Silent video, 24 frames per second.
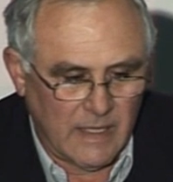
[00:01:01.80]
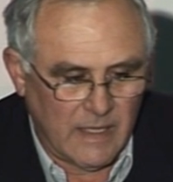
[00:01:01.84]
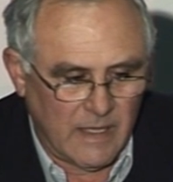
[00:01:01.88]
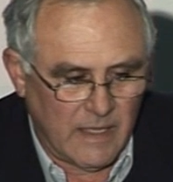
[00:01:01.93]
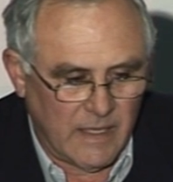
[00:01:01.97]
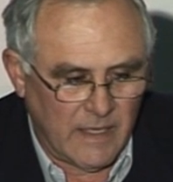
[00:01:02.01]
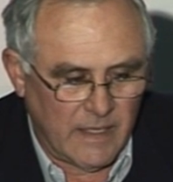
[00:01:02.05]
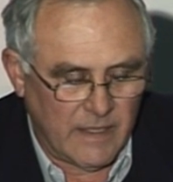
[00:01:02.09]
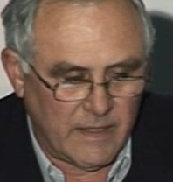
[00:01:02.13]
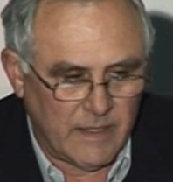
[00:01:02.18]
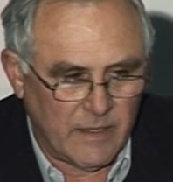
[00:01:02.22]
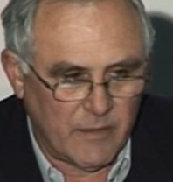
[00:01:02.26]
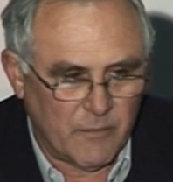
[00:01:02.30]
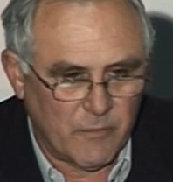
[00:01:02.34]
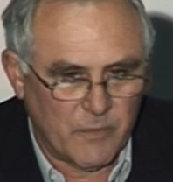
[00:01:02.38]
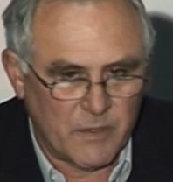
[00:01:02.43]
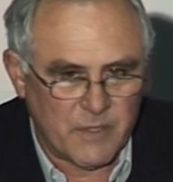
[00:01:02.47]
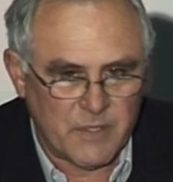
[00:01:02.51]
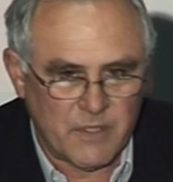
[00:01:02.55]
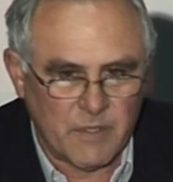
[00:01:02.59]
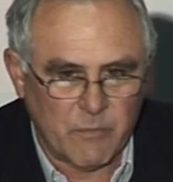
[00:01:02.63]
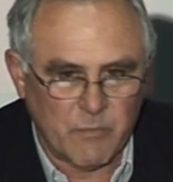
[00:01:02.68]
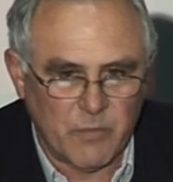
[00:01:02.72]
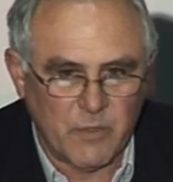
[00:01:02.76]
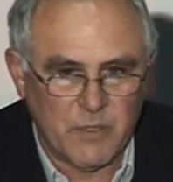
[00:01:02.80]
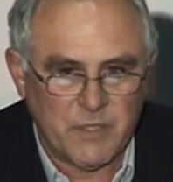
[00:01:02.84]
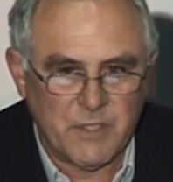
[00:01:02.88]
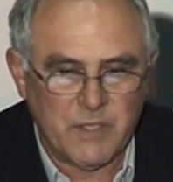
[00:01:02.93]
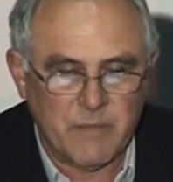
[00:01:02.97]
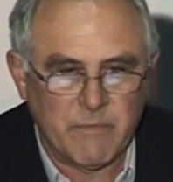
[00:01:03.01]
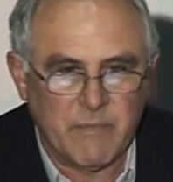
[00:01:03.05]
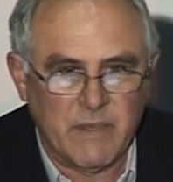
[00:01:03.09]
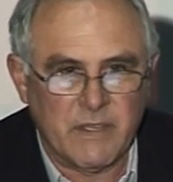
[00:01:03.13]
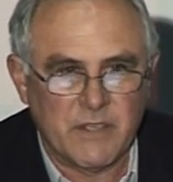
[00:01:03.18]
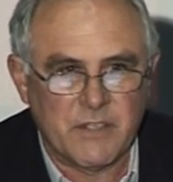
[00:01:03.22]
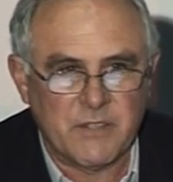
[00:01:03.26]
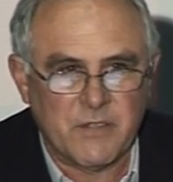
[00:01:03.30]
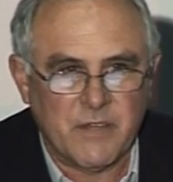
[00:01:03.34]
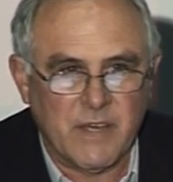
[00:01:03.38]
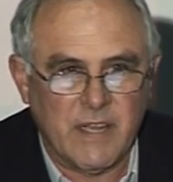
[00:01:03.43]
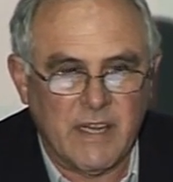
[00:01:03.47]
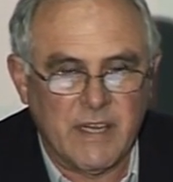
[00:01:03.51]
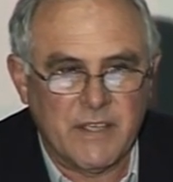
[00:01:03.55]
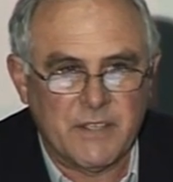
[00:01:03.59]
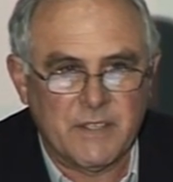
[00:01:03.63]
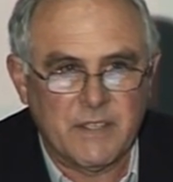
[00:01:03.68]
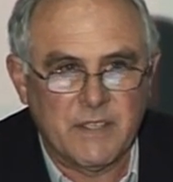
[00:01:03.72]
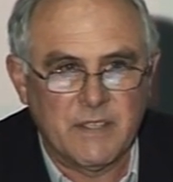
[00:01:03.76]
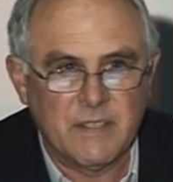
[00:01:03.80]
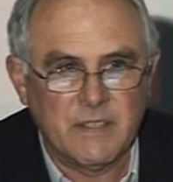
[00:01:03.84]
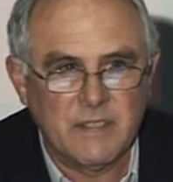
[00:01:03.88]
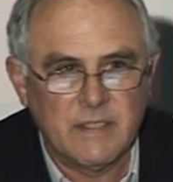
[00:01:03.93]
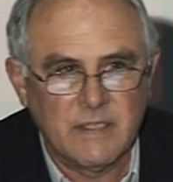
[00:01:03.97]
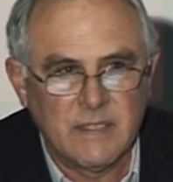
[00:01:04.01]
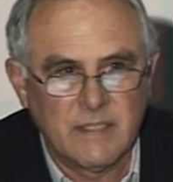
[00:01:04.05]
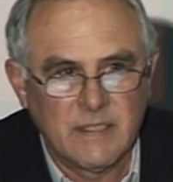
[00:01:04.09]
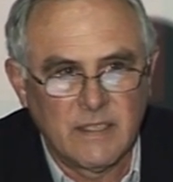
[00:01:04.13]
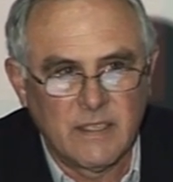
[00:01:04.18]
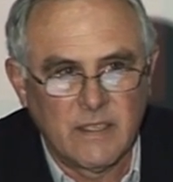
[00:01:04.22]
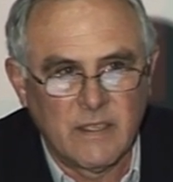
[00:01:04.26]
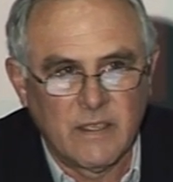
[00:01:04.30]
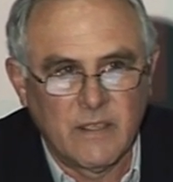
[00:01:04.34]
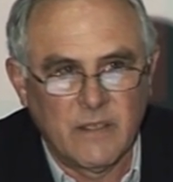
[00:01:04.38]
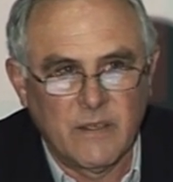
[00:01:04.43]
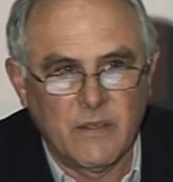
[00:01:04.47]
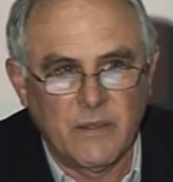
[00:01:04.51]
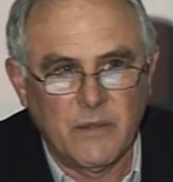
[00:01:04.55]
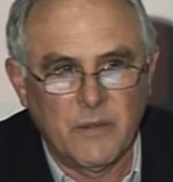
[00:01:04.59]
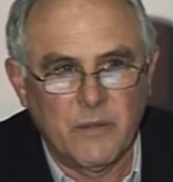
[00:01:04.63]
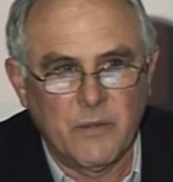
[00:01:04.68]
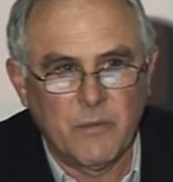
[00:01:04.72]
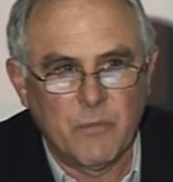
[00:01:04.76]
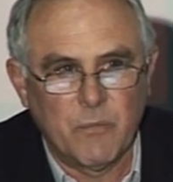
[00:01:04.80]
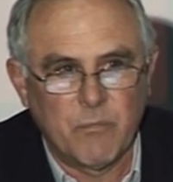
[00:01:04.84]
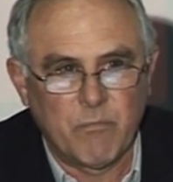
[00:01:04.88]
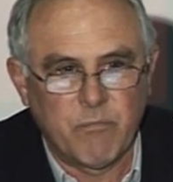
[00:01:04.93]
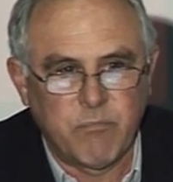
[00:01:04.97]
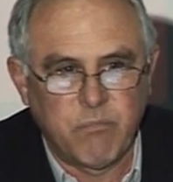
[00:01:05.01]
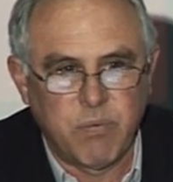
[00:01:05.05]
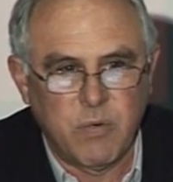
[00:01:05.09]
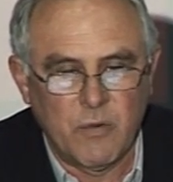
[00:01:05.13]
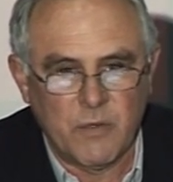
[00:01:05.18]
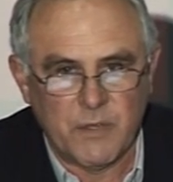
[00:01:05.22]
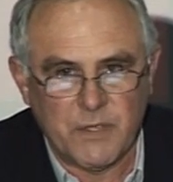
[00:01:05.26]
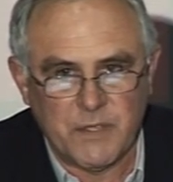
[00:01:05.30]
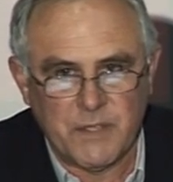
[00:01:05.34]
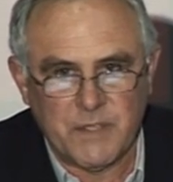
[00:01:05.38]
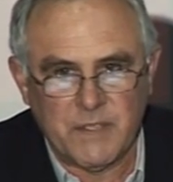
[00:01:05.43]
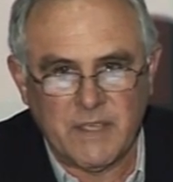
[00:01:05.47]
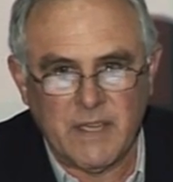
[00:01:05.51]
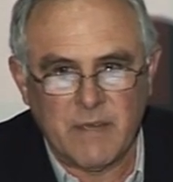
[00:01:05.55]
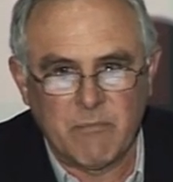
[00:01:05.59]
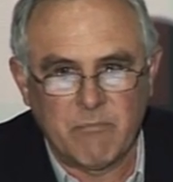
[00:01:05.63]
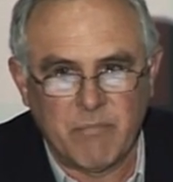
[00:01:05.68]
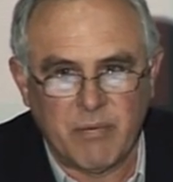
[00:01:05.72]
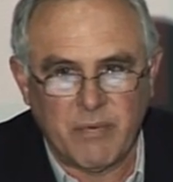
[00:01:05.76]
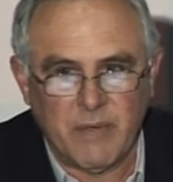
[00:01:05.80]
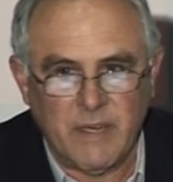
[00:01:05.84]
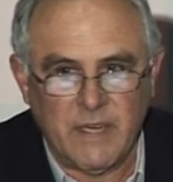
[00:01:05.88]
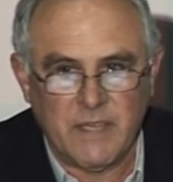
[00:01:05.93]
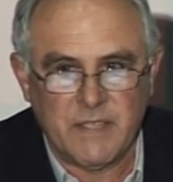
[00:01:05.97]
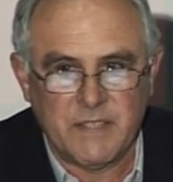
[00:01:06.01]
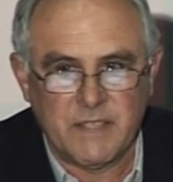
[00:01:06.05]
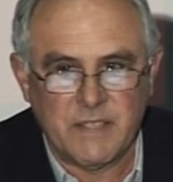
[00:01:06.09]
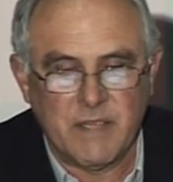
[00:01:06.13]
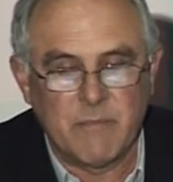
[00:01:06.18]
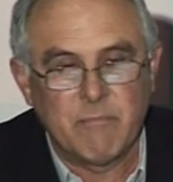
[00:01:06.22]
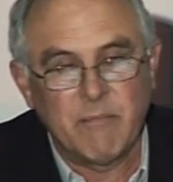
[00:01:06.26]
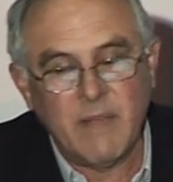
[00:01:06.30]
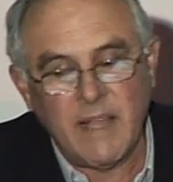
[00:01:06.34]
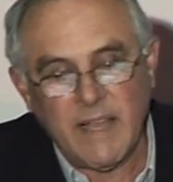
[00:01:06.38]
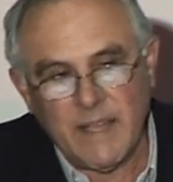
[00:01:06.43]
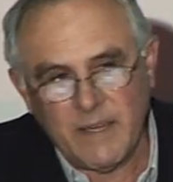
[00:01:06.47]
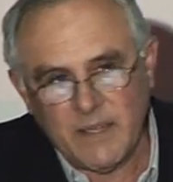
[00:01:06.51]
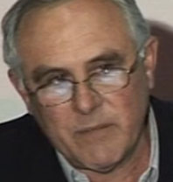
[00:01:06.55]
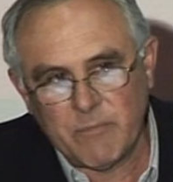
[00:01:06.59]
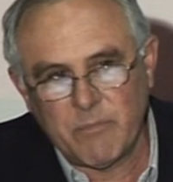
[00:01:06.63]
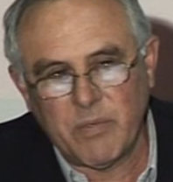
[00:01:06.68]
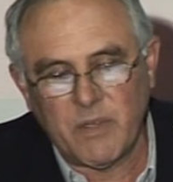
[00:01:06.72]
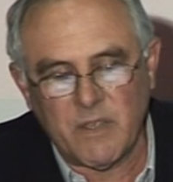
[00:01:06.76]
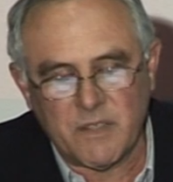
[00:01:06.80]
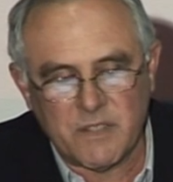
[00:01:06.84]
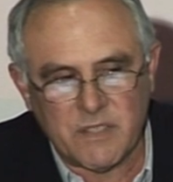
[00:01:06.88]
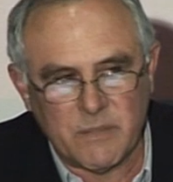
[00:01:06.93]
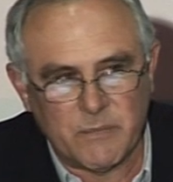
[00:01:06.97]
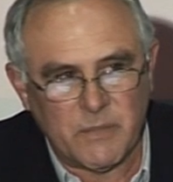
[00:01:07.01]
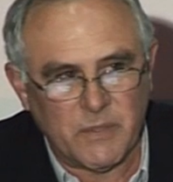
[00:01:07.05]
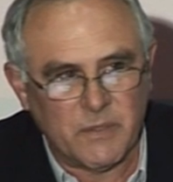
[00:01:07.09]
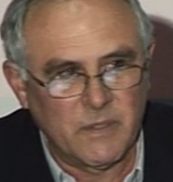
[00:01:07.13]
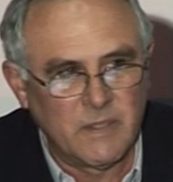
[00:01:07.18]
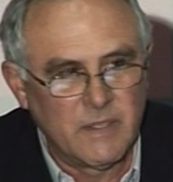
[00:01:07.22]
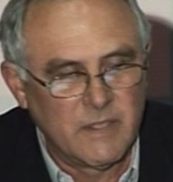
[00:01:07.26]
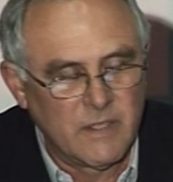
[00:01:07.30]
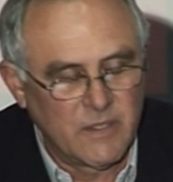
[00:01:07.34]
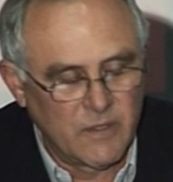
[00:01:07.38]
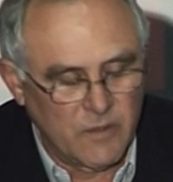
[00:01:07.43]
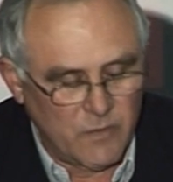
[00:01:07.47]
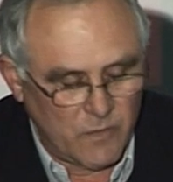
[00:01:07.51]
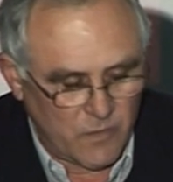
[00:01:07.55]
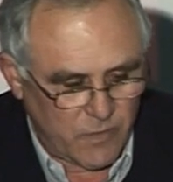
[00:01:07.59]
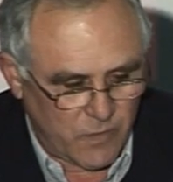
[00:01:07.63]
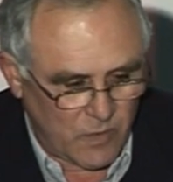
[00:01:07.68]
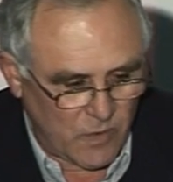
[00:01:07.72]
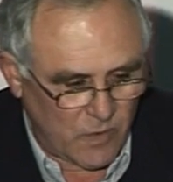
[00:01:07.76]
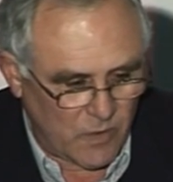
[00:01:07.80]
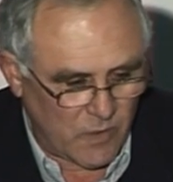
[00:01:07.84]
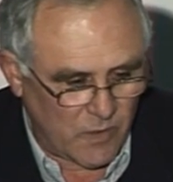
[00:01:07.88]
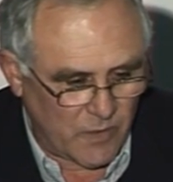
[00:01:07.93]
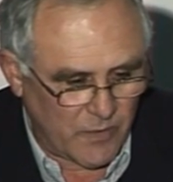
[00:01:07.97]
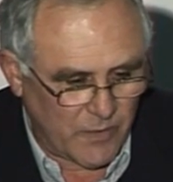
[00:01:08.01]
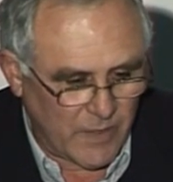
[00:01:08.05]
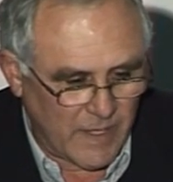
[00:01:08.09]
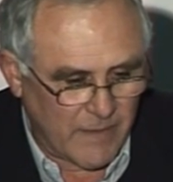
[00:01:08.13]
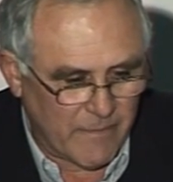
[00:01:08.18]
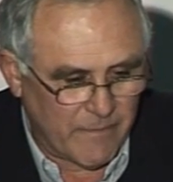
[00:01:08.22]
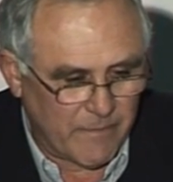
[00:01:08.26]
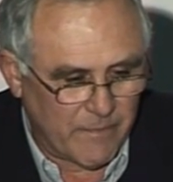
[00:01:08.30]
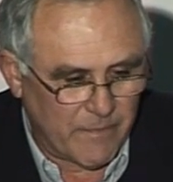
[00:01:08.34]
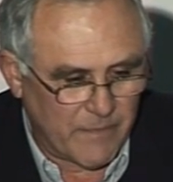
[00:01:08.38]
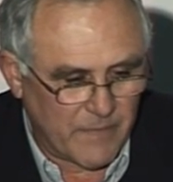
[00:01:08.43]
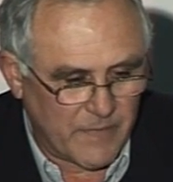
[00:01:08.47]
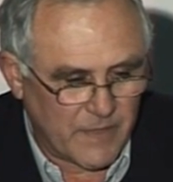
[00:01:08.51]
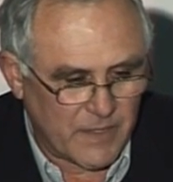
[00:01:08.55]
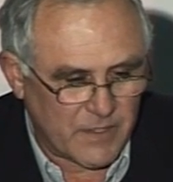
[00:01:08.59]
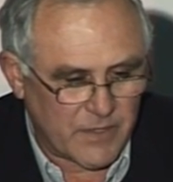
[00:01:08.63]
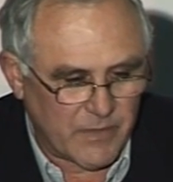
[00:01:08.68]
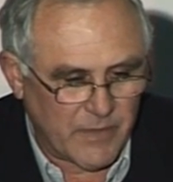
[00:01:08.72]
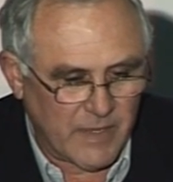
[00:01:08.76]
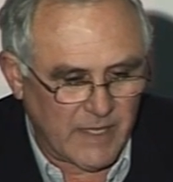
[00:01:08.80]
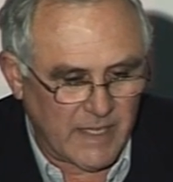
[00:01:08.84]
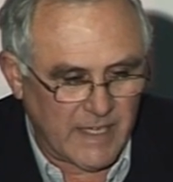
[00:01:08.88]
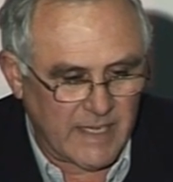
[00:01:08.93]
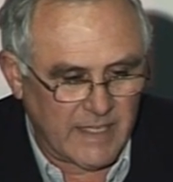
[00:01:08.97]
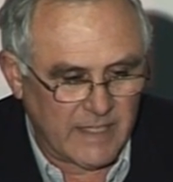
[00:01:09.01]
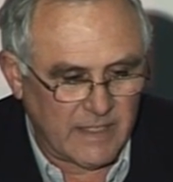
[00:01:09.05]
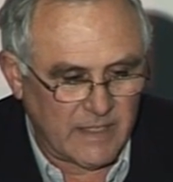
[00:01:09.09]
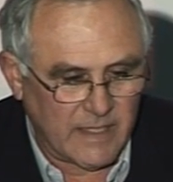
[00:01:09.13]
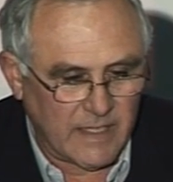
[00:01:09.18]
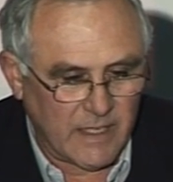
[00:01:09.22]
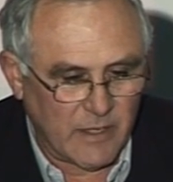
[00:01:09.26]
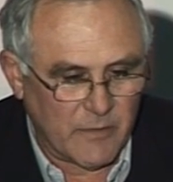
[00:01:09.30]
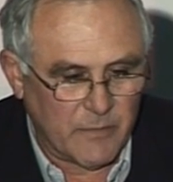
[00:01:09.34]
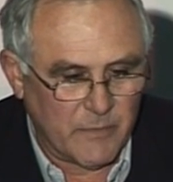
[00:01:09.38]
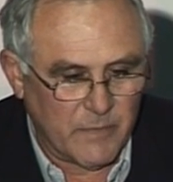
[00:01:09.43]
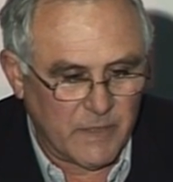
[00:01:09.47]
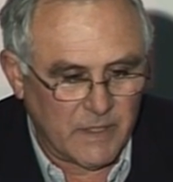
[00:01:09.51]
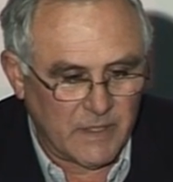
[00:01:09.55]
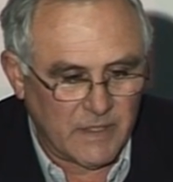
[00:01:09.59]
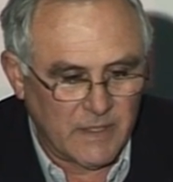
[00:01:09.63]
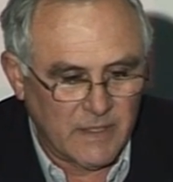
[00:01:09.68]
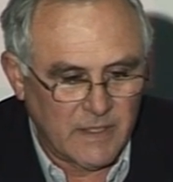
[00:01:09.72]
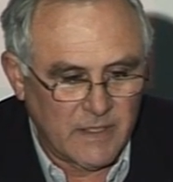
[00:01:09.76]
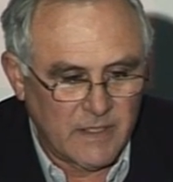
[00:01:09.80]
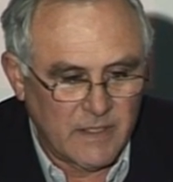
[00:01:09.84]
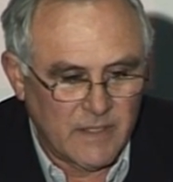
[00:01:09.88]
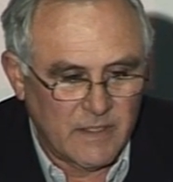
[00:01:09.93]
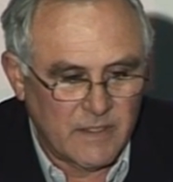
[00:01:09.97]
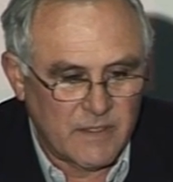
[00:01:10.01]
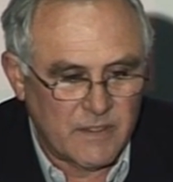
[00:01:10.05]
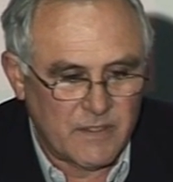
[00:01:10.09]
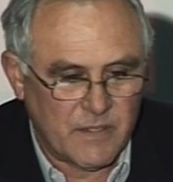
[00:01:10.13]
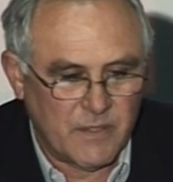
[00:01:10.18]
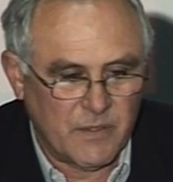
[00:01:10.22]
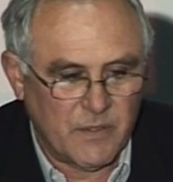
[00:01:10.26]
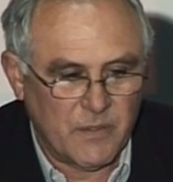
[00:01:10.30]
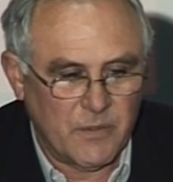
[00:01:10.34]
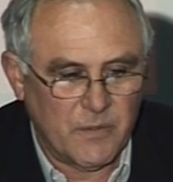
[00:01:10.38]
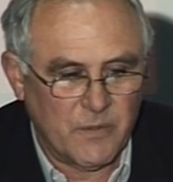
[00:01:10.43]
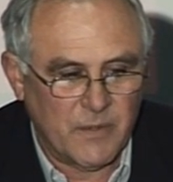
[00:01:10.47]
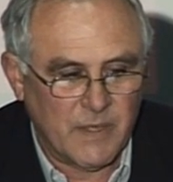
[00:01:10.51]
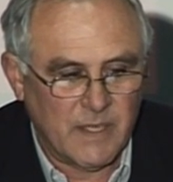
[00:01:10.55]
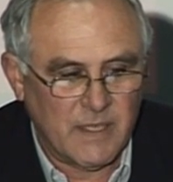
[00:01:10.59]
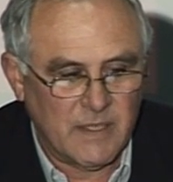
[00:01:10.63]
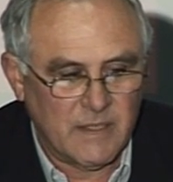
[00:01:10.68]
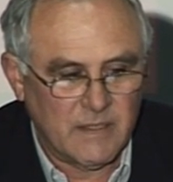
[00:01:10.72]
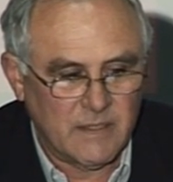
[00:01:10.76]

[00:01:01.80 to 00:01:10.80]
And it was the Bush administration who pushed and pressed and made it possible for the Sri Lankan government to